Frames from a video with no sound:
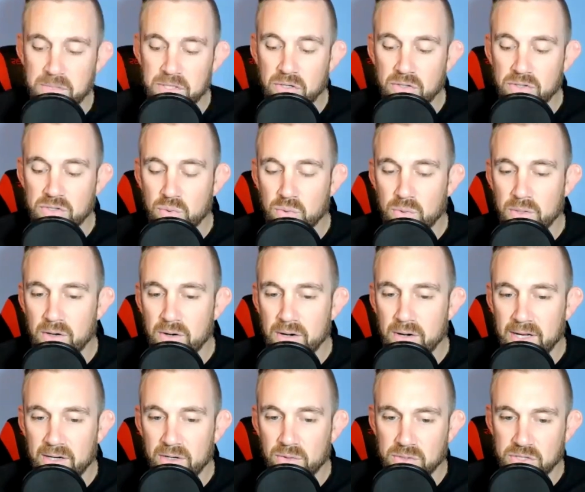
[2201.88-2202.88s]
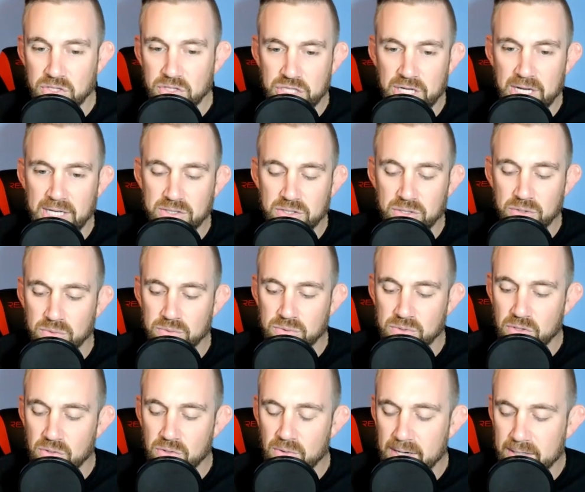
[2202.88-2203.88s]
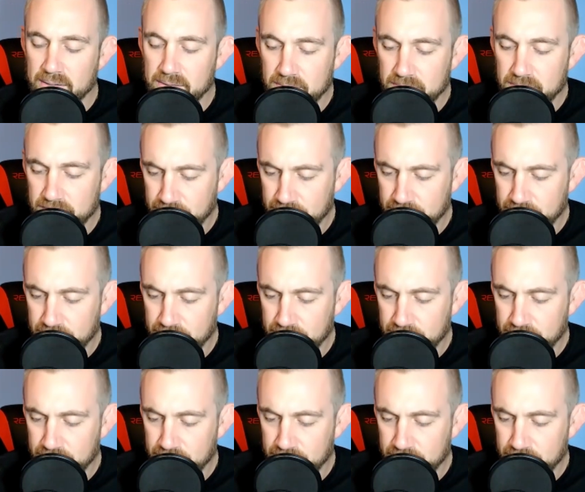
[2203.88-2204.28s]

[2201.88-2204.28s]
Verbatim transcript: And, and your Twitter handle is JToons, correct?